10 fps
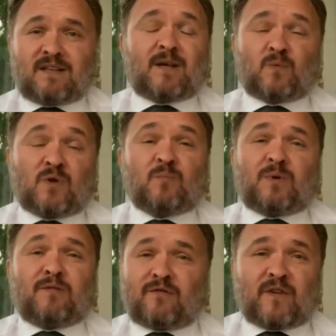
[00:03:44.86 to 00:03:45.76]
that wouldn't
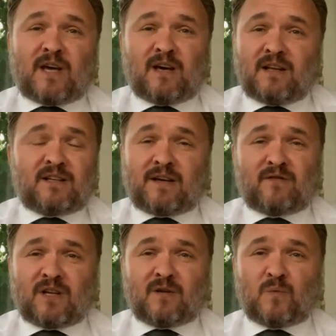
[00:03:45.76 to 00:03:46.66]
be fair and it
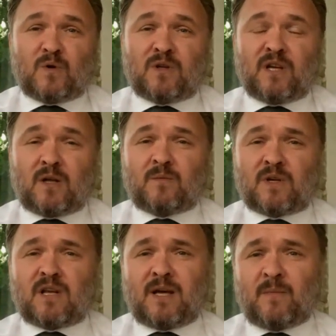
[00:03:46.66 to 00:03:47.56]
definitely wouldn't help the
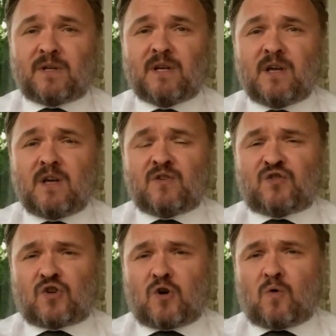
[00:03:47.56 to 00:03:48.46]
climate.
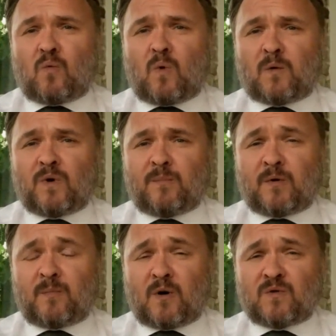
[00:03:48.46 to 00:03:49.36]
So, what we're
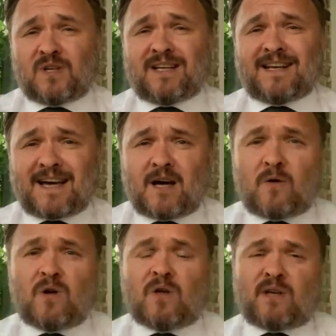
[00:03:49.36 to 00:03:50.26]
proposing
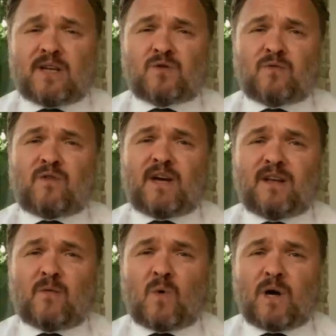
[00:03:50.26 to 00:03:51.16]
now is to
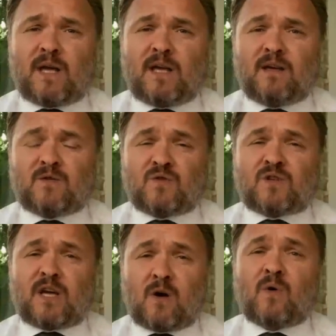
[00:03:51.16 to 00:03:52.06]
find a way to
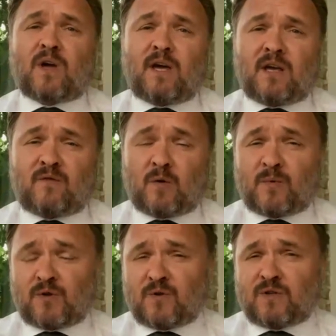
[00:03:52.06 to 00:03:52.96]
say, okay, if you're
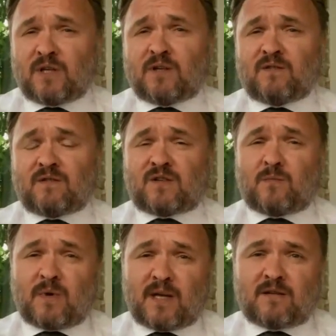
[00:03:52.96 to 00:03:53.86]
producing
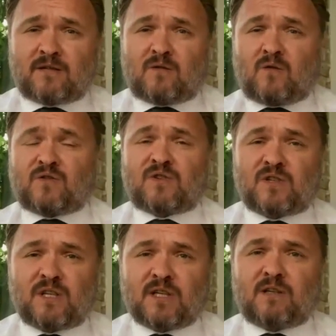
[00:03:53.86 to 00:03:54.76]
cement or
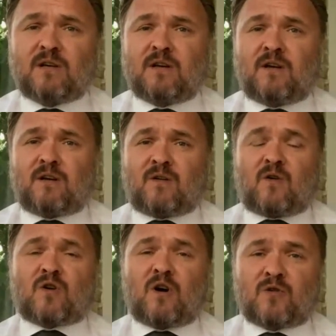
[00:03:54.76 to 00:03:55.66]
steel
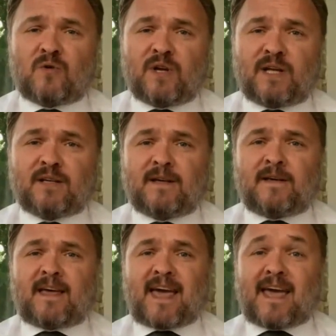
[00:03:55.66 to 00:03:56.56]
or concrete
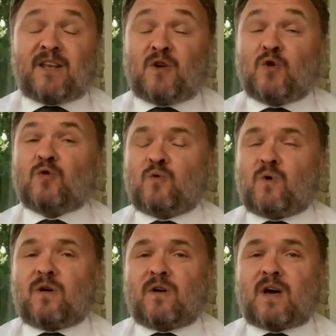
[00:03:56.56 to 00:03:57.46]
and
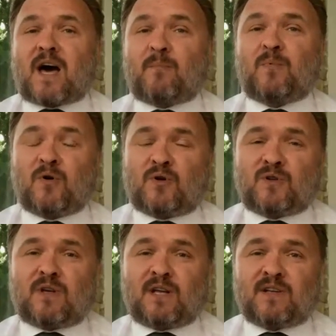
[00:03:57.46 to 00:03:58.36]
you uh, are
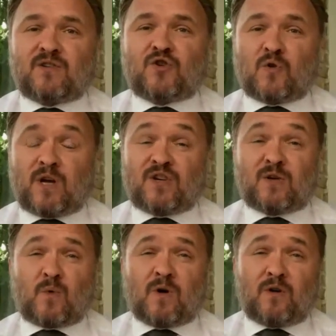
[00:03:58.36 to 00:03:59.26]
put in a
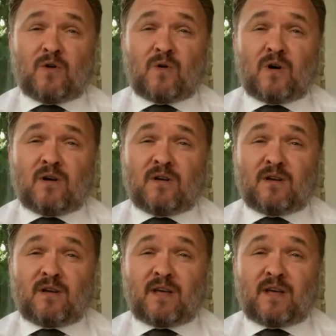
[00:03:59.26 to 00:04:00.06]
situation where your